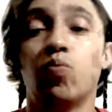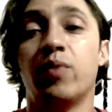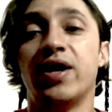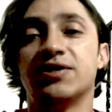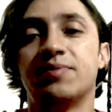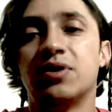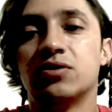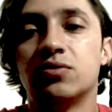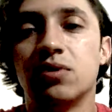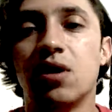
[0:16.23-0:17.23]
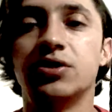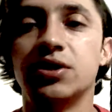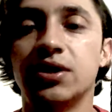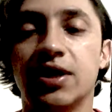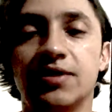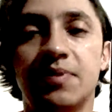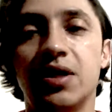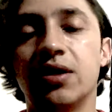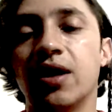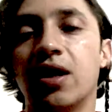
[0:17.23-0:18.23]
My experience with Logic has
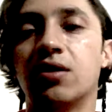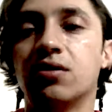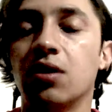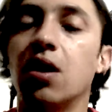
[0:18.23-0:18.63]
been that